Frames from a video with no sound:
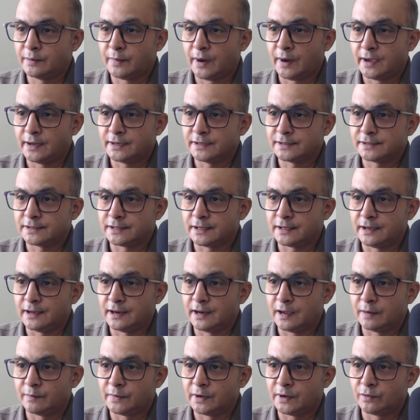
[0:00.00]
minus 3
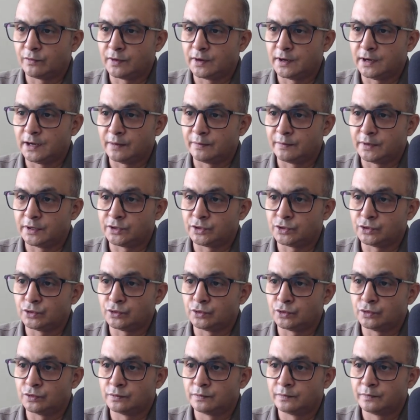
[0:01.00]
lambda 1 lambda
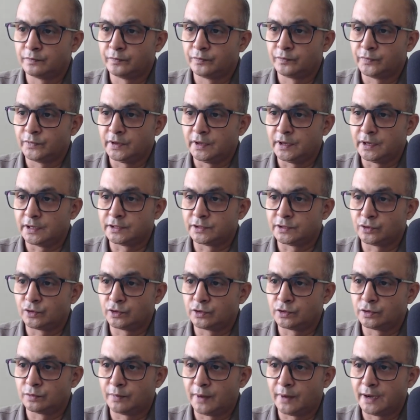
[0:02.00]
2 is equal
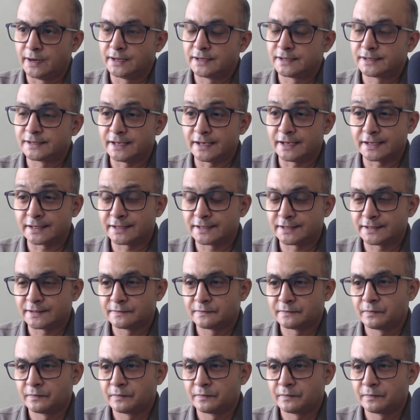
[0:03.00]
to minus 6.